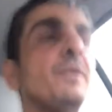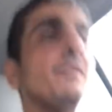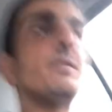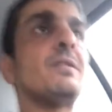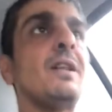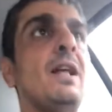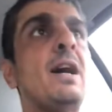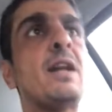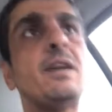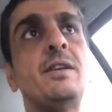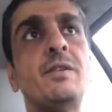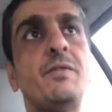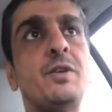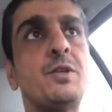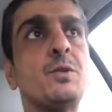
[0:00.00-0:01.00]
There's a lot of
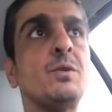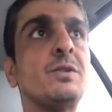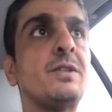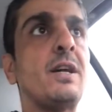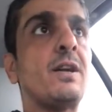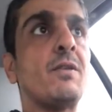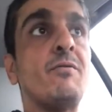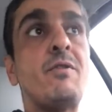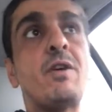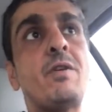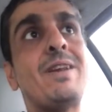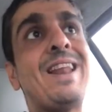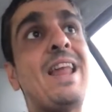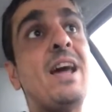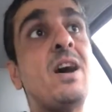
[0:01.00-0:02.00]
individuals that are
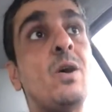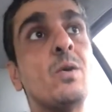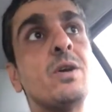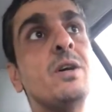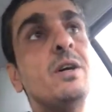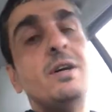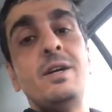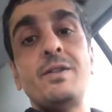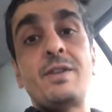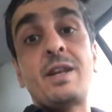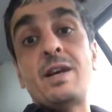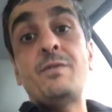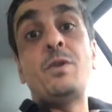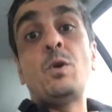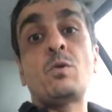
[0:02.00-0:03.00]
very loud that
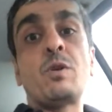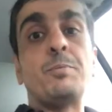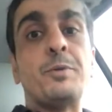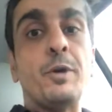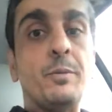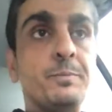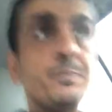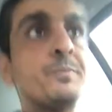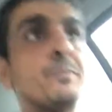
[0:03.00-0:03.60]
have no crypto.